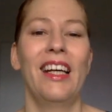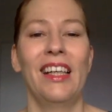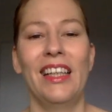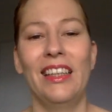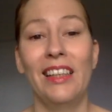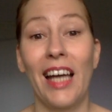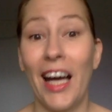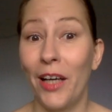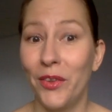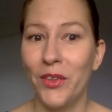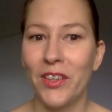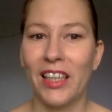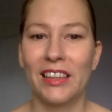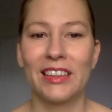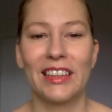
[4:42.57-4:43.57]
in how you
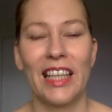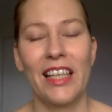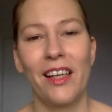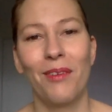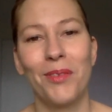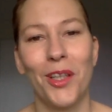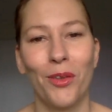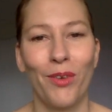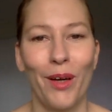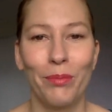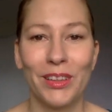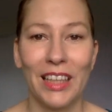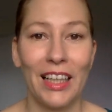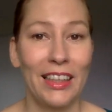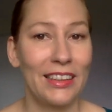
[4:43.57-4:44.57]
can set up your
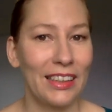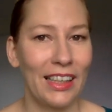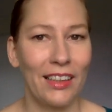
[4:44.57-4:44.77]
website